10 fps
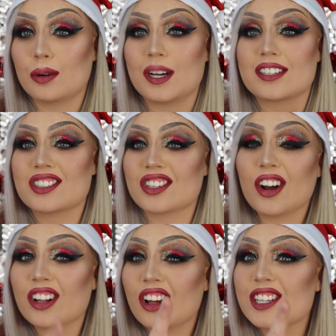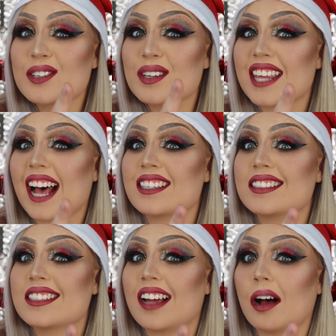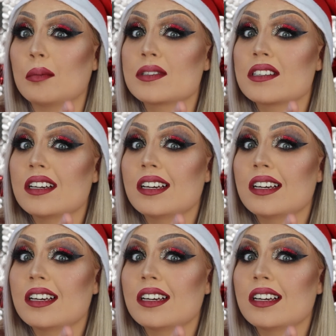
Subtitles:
We're so close to 1,000 subs.